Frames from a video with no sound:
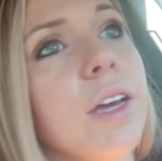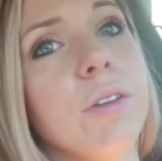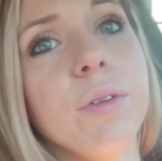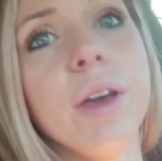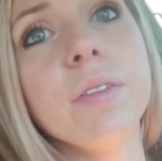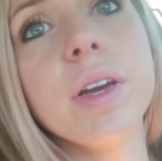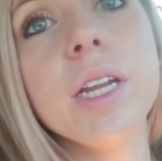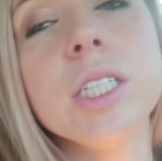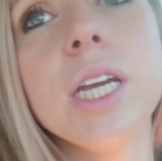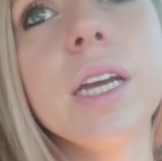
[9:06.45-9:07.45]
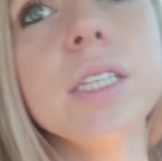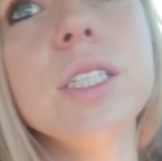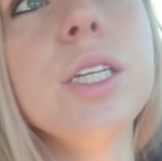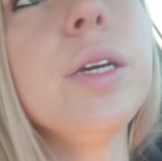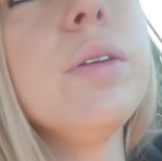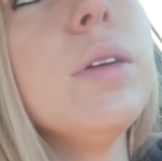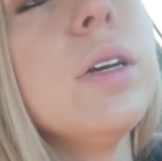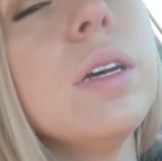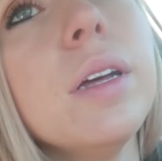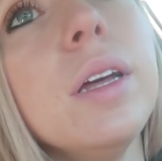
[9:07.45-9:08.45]
If we ever get a chance to,
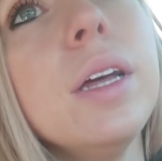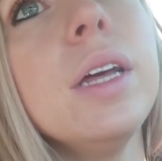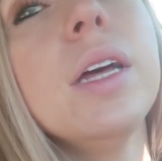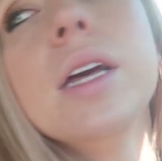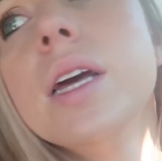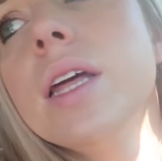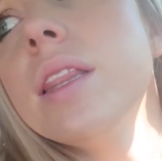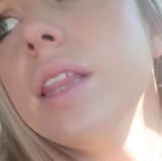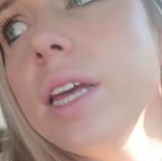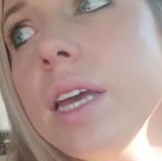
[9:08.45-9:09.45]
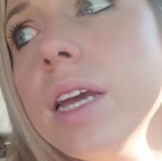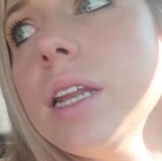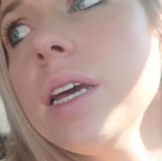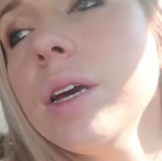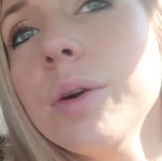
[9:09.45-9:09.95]
then